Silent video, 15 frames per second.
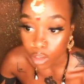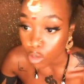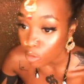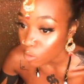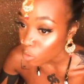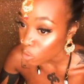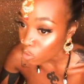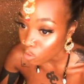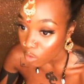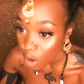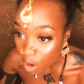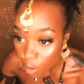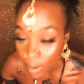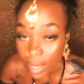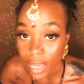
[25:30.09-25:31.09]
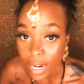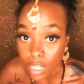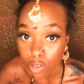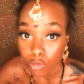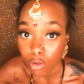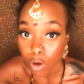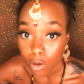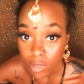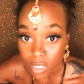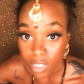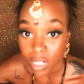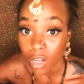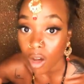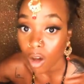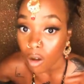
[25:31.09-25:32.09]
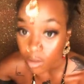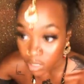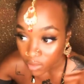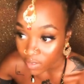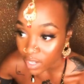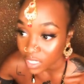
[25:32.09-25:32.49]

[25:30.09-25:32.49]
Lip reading: you grow it, and it grows and it cultivates.